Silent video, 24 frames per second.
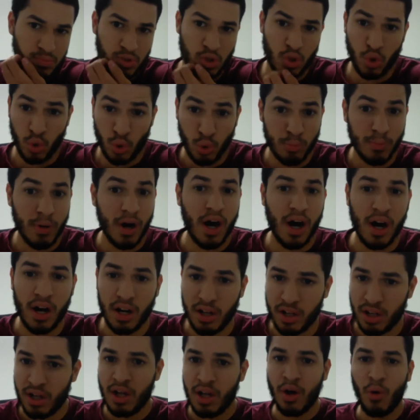
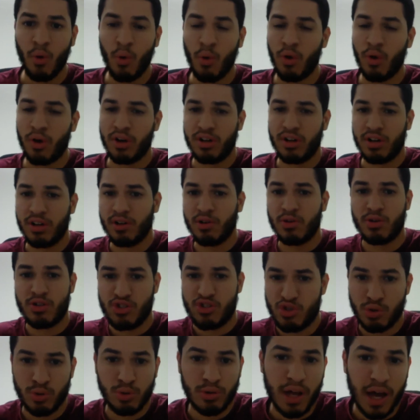Yuma or
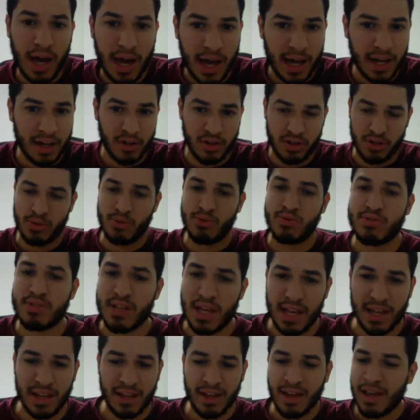Judai or
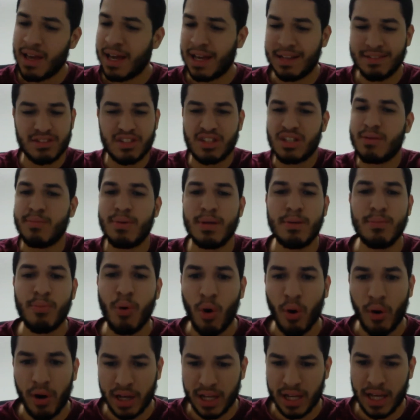Yusei, it's gonna be
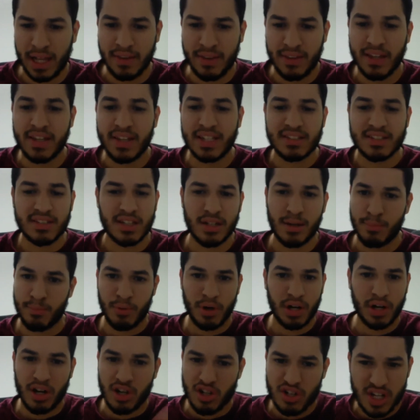boring, and then that's gonna
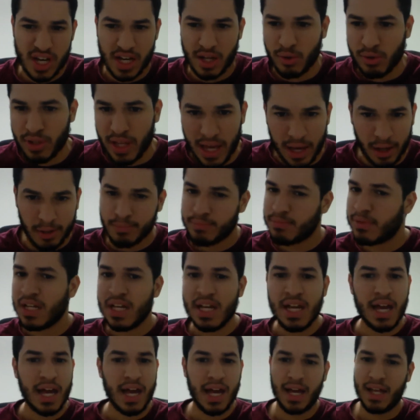bring our channel down,
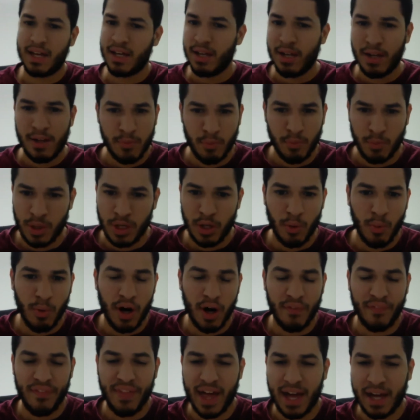and we don't
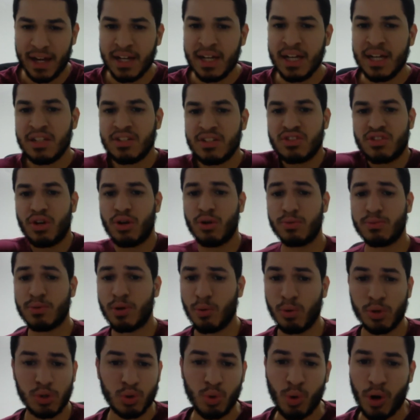want that. So
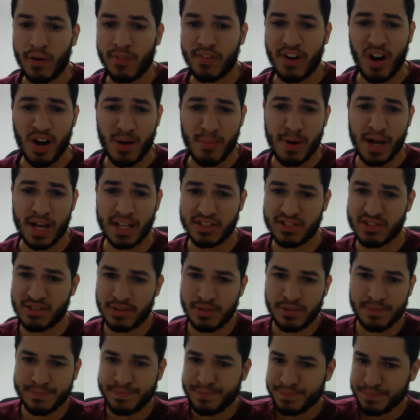we'll do our very best.